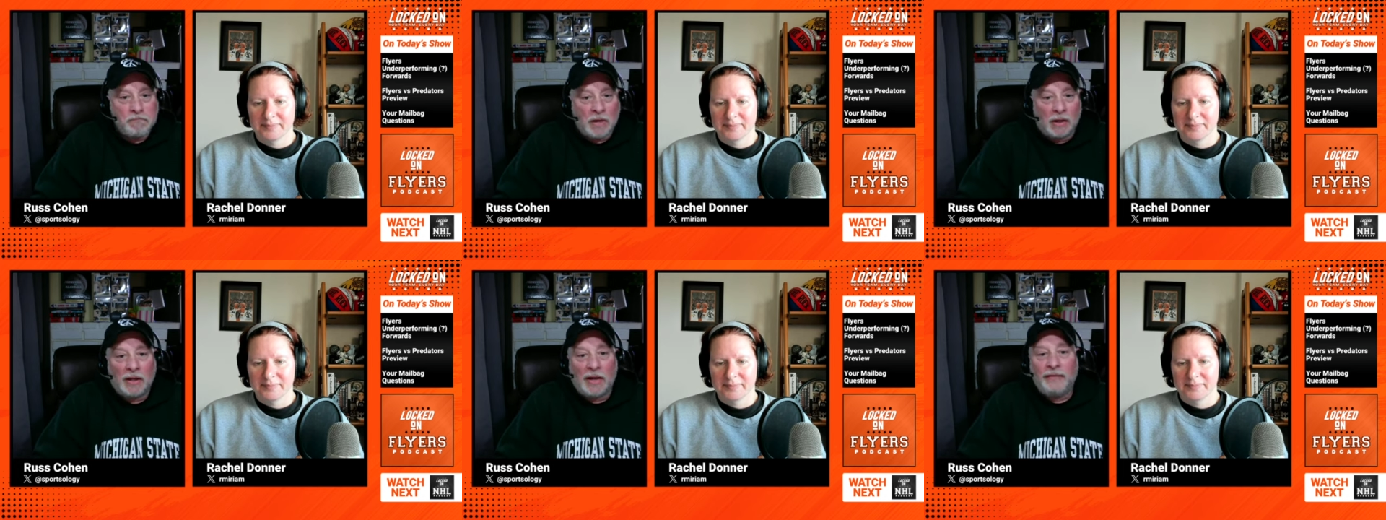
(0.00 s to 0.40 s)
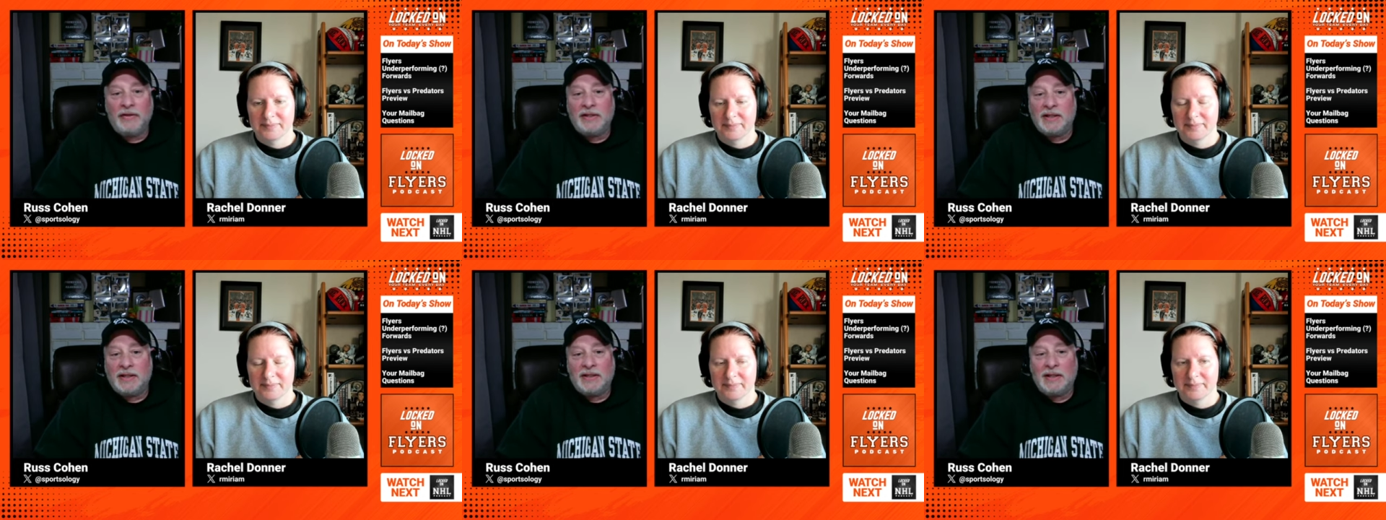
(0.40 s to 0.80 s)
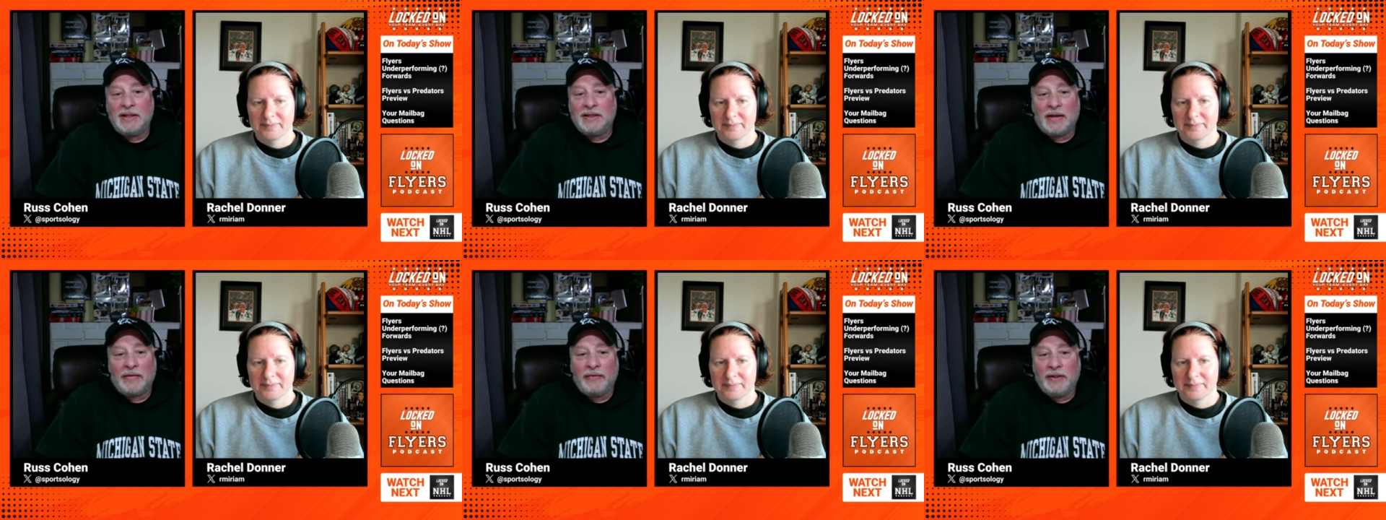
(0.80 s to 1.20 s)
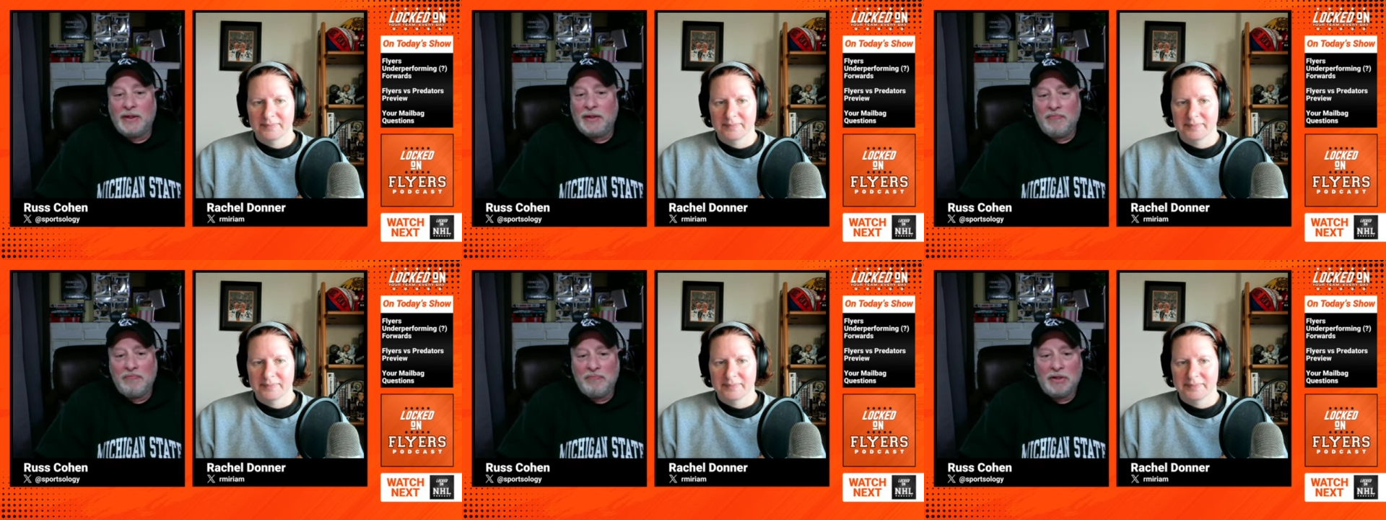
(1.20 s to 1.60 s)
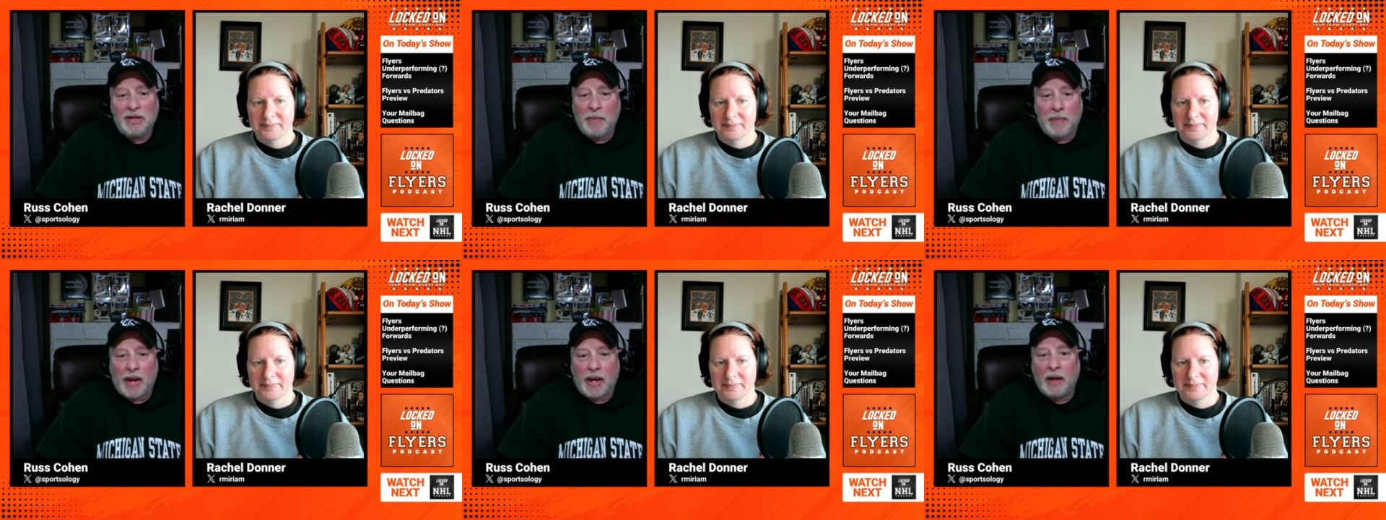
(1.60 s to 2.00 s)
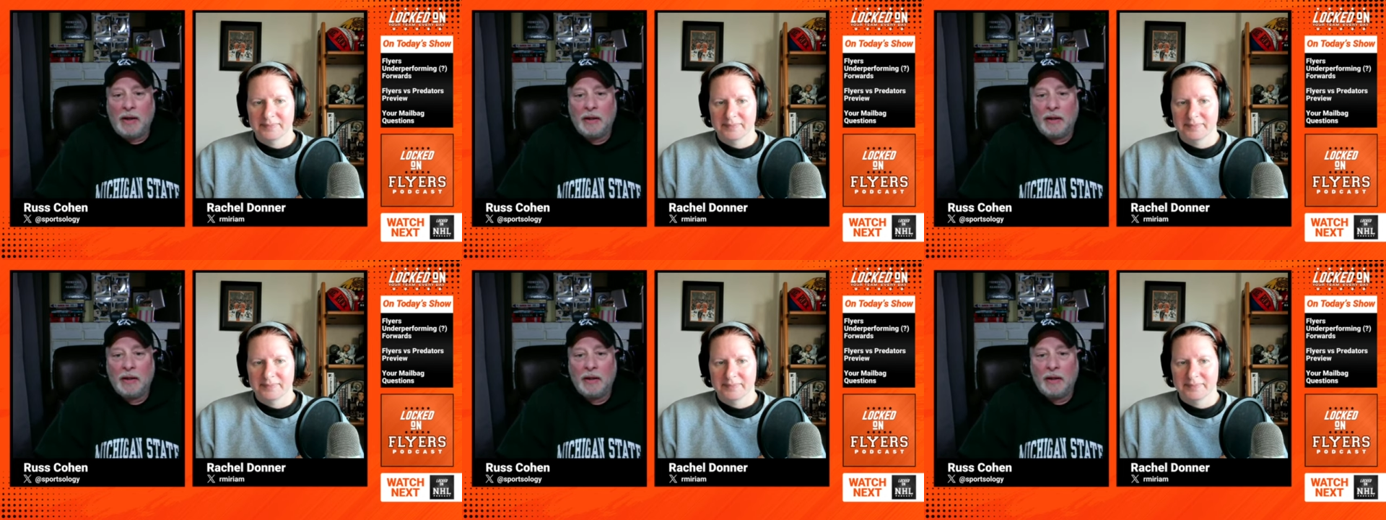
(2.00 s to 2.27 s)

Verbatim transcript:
Speaker 1: 11, 16, 17, it's not bad.